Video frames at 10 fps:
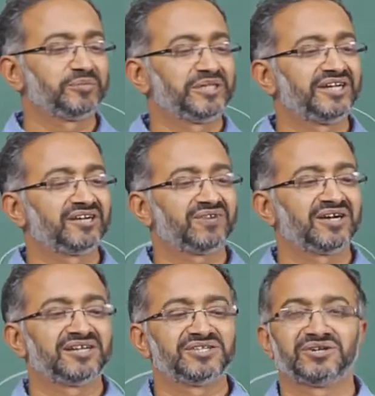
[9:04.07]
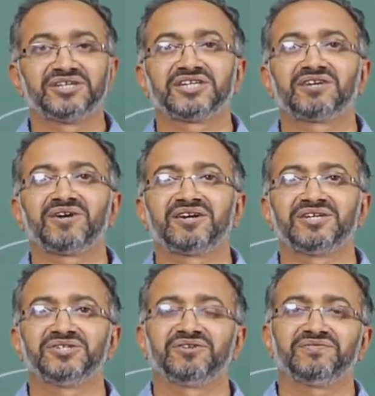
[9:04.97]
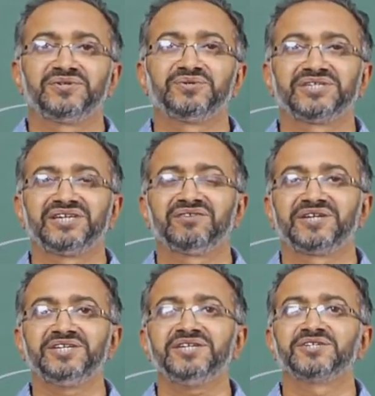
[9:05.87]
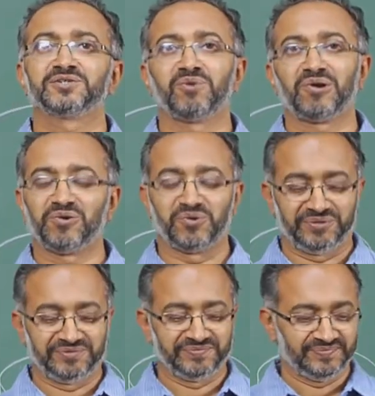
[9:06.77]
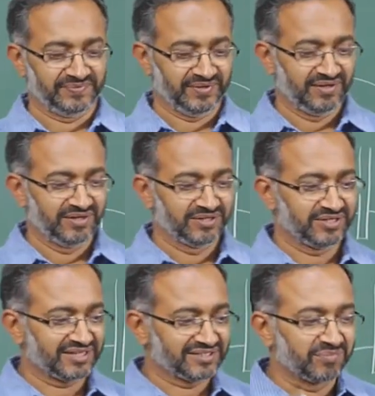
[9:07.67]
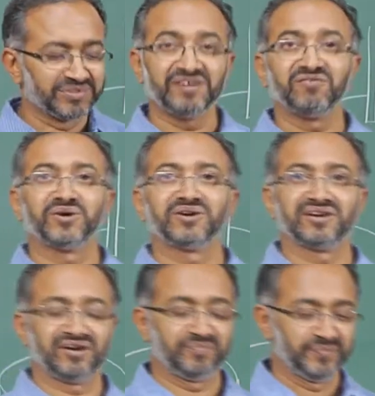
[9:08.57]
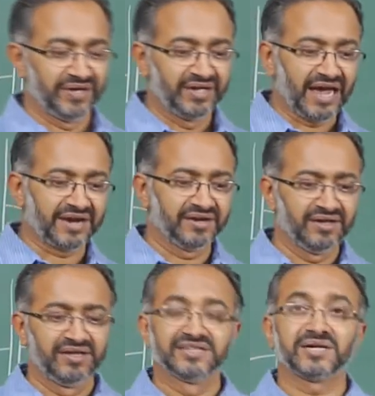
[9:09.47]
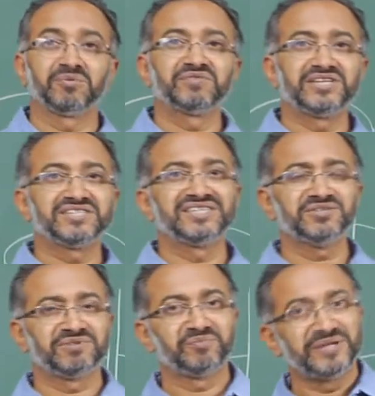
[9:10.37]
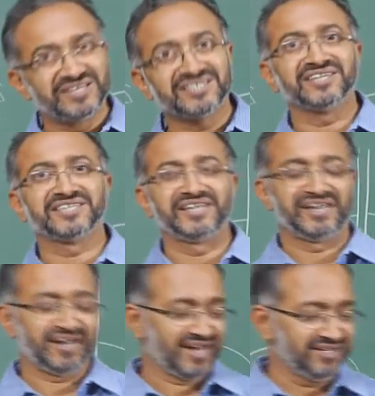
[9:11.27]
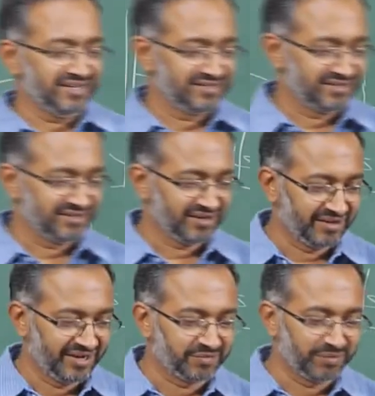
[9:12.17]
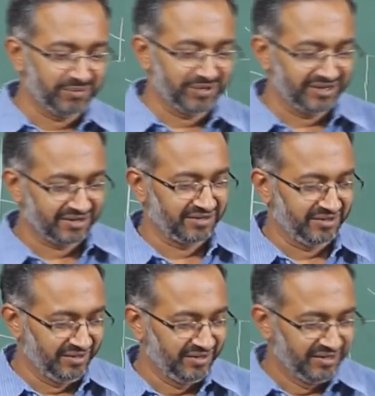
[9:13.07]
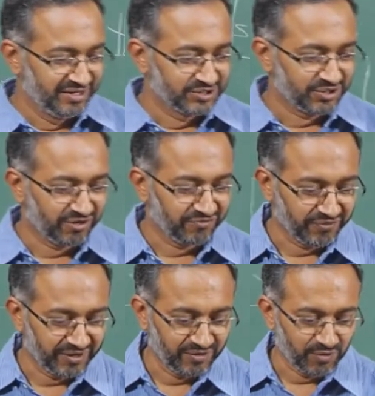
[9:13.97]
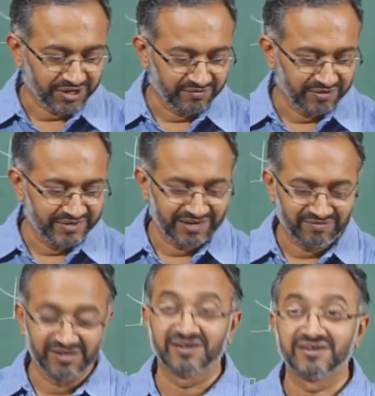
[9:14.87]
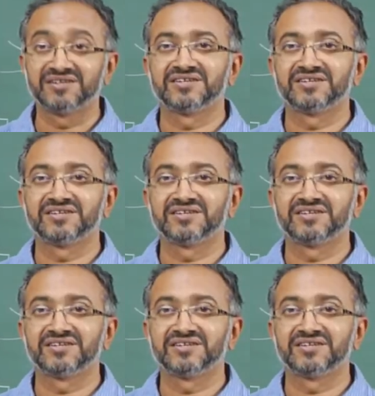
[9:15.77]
be the advantage or disadvantage of using a very small cone? So that's something for, and some of these things we have been discussing in class. It may be a sort of whatever we have learned,